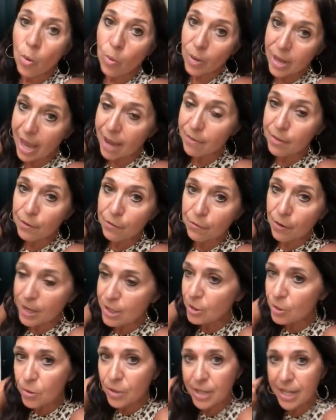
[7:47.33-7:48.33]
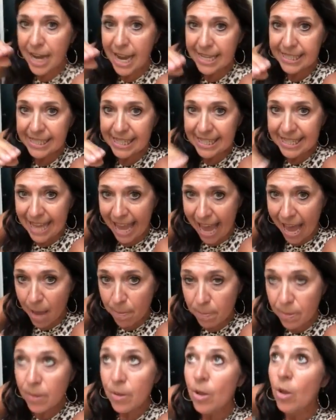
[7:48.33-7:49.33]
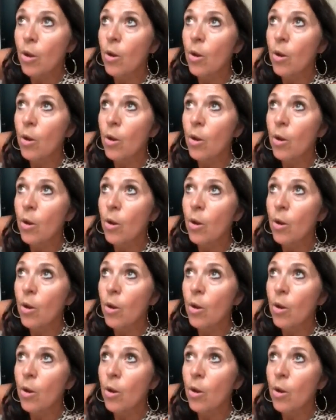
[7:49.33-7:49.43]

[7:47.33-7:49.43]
We have the front door that has a gap.